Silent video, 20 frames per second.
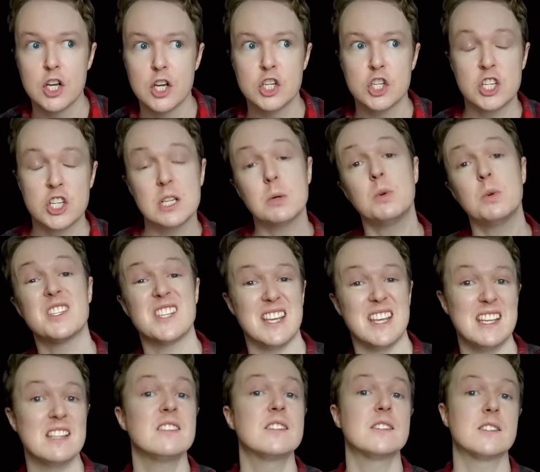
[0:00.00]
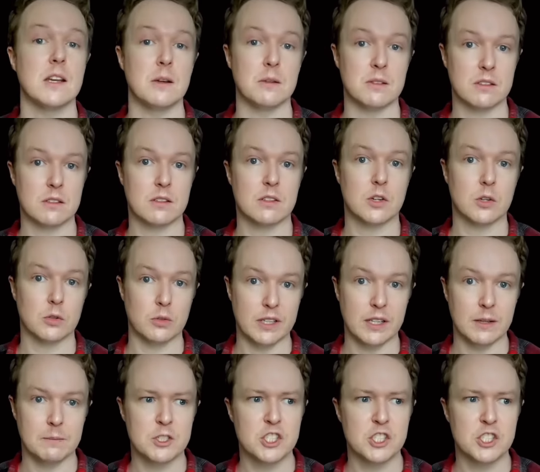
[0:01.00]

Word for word: she was in South Korea.